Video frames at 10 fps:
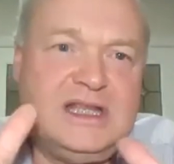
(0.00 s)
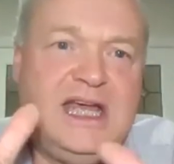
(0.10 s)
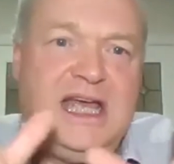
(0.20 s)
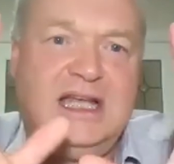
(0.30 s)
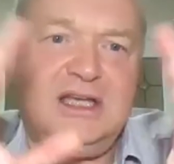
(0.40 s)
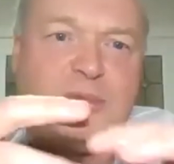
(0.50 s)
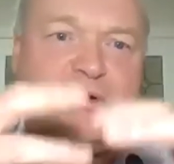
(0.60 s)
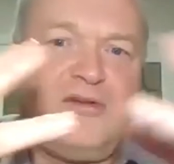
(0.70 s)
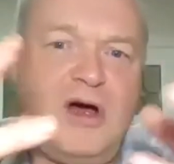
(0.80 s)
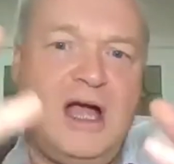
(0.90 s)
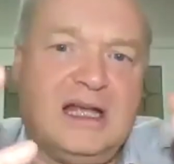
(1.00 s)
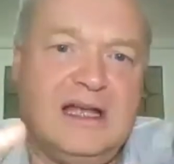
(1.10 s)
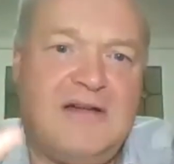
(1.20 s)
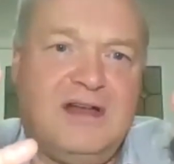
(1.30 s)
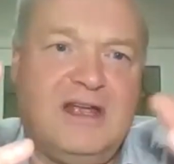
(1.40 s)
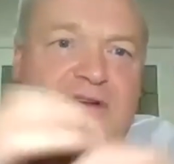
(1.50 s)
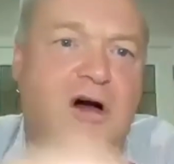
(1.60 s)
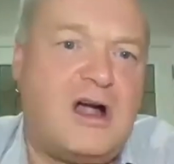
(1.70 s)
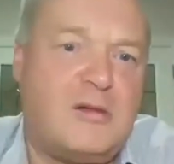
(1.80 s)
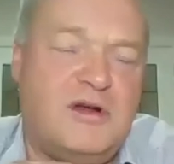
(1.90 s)
then you're providing a lovely
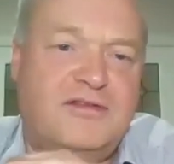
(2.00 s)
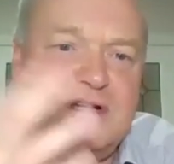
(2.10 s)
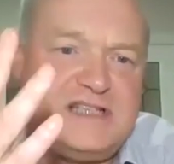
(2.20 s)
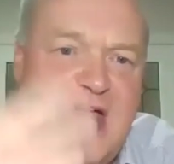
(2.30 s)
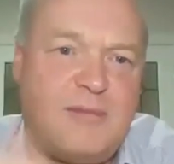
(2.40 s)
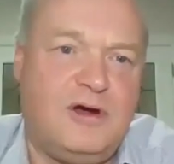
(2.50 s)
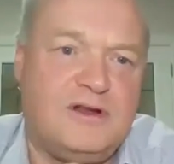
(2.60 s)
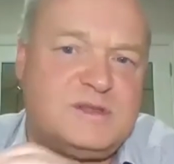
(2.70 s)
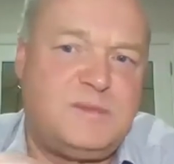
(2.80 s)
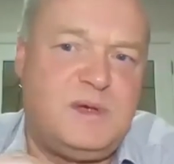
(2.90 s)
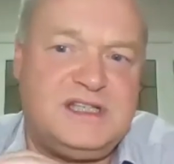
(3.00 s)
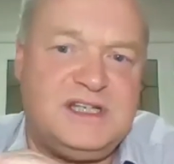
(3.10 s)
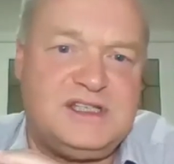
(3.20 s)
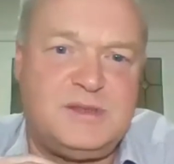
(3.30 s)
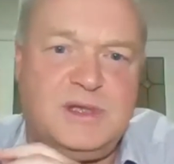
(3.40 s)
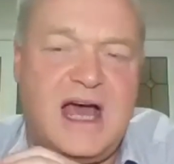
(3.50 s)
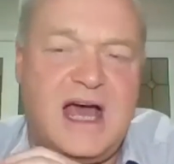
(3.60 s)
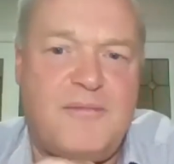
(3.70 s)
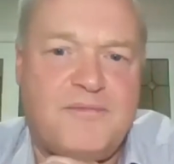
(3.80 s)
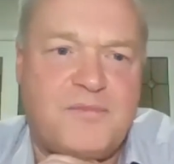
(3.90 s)
environment for a tap-rooted species to
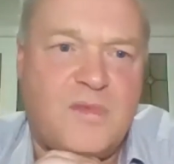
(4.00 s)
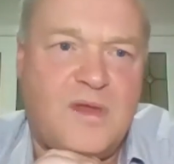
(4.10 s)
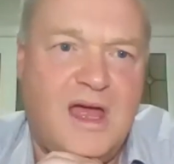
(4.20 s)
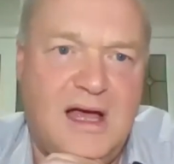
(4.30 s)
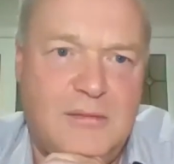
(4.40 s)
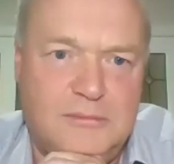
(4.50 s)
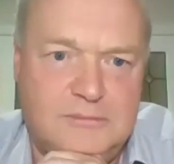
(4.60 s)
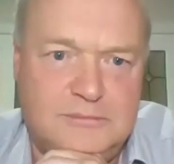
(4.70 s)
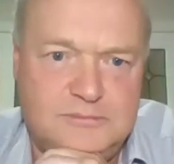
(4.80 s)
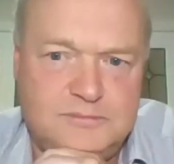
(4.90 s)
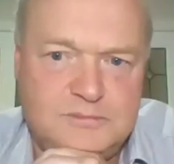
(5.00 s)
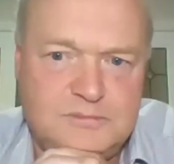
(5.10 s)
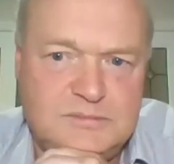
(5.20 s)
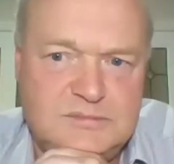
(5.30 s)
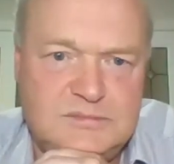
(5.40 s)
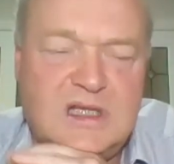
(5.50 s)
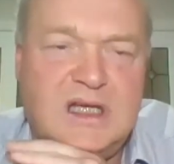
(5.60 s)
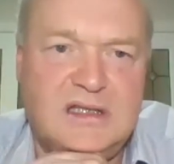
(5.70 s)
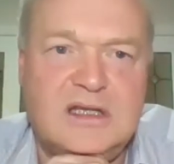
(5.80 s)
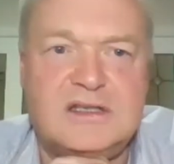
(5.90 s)
become
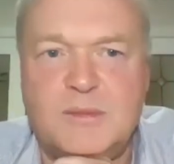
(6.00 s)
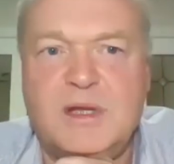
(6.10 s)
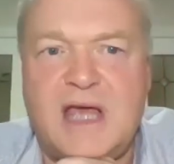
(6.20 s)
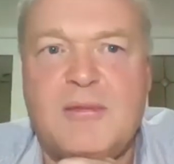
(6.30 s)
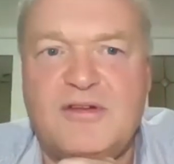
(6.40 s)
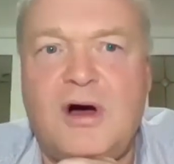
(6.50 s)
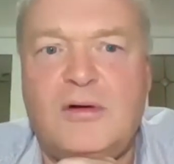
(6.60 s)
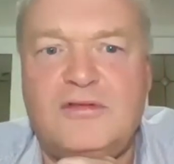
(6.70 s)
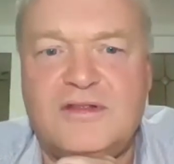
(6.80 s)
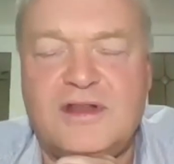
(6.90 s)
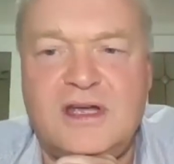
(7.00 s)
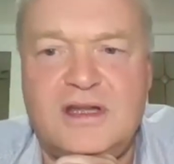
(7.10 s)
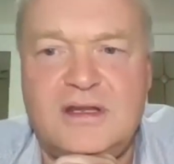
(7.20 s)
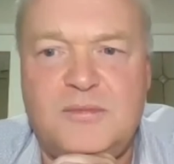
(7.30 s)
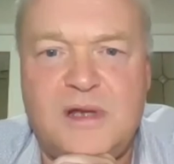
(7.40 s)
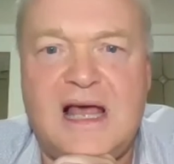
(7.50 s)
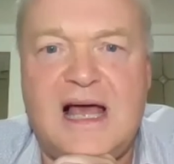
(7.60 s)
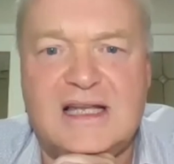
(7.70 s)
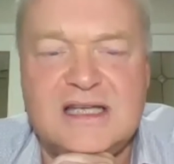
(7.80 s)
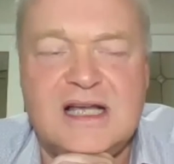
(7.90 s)
involved in the
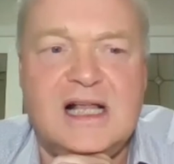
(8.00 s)
plant.